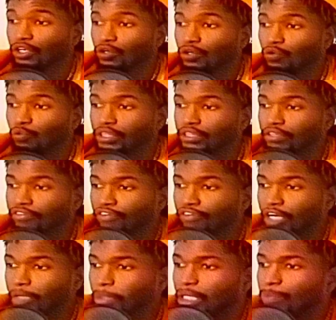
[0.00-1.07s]
what the fuck
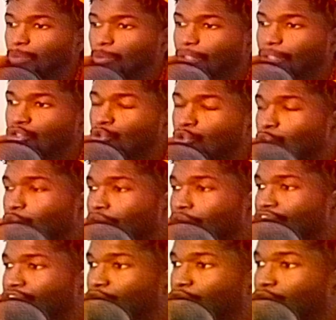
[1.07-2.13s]
people been doing
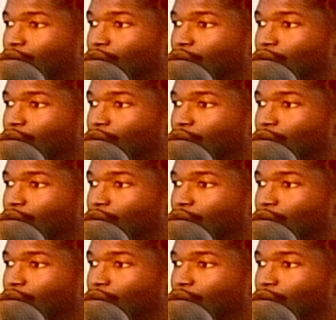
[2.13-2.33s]
for